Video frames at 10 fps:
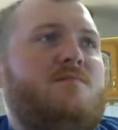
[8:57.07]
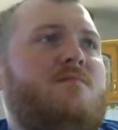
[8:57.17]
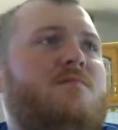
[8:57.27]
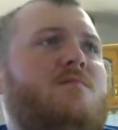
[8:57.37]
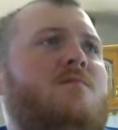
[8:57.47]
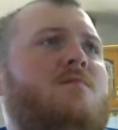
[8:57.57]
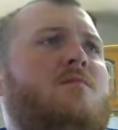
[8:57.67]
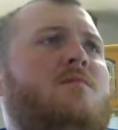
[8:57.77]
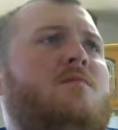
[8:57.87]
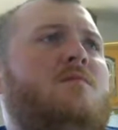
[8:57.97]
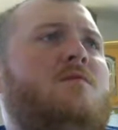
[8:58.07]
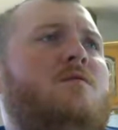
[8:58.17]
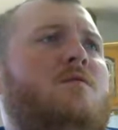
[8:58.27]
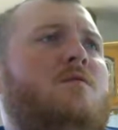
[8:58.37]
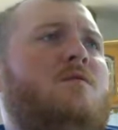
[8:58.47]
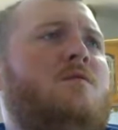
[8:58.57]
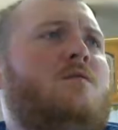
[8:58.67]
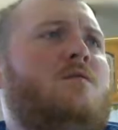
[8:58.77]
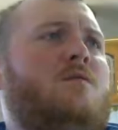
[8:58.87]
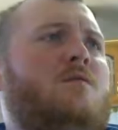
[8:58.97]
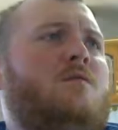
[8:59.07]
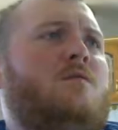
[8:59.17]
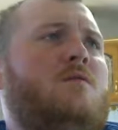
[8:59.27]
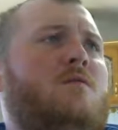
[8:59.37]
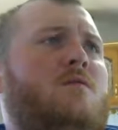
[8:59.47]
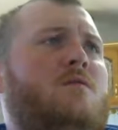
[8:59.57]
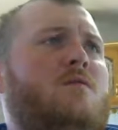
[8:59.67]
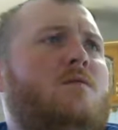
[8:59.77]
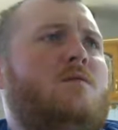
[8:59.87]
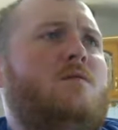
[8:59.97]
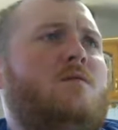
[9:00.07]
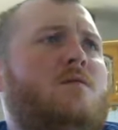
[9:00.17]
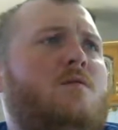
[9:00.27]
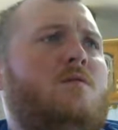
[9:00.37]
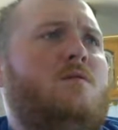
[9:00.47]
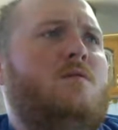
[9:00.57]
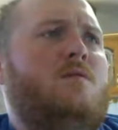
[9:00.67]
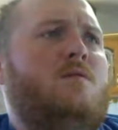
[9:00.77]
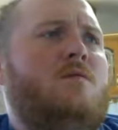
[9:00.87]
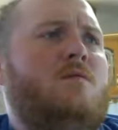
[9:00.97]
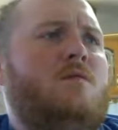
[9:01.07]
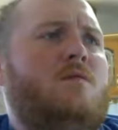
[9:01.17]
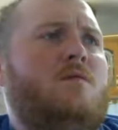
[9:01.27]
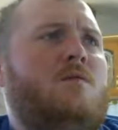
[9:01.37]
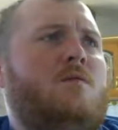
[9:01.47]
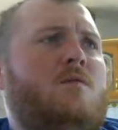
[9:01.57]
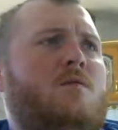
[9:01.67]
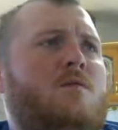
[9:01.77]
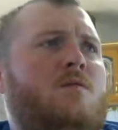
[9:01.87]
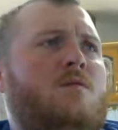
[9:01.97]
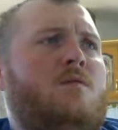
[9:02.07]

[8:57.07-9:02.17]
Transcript: Nothing is said.